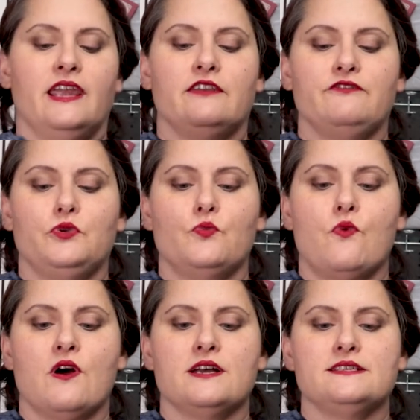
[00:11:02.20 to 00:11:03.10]
If you
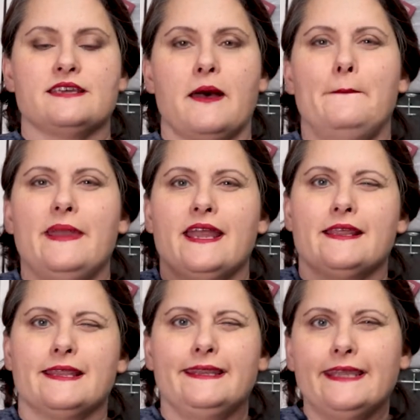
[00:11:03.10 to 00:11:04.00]
want a big,
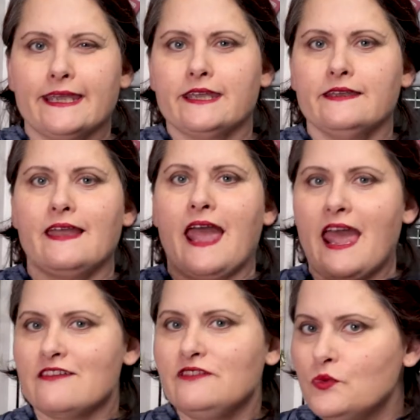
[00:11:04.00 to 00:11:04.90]
thick,
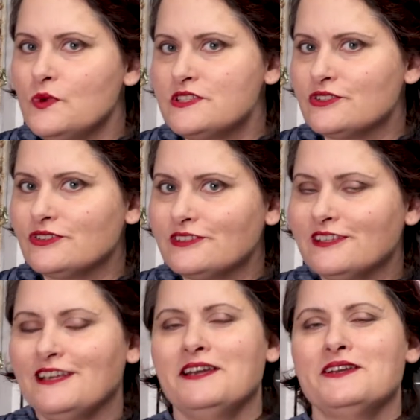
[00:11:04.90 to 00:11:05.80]
heavy winter
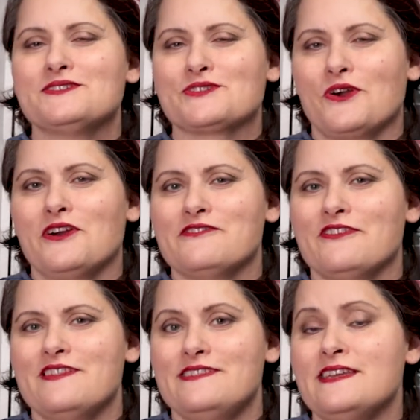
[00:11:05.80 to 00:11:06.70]
scarf,
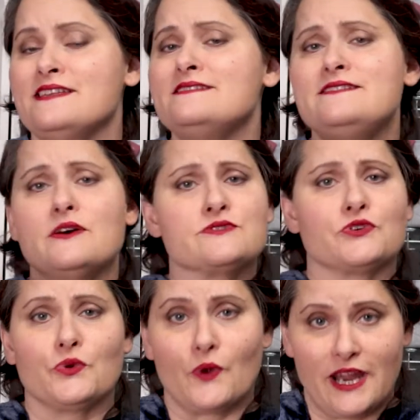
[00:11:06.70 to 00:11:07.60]
then those are
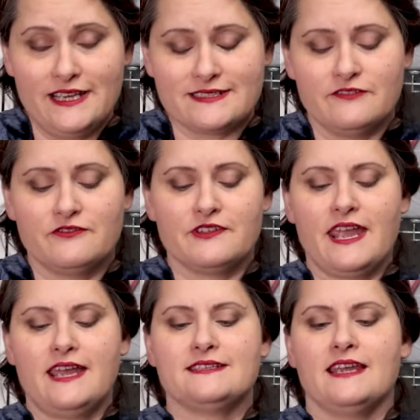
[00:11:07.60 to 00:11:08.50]
great for
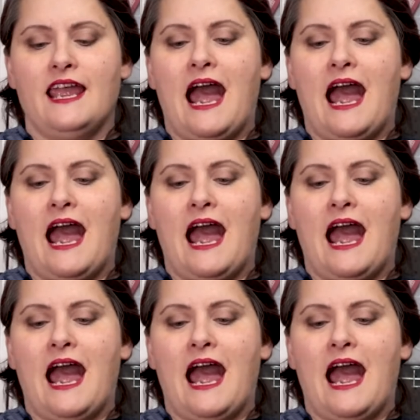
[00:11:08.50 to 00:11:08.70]
that.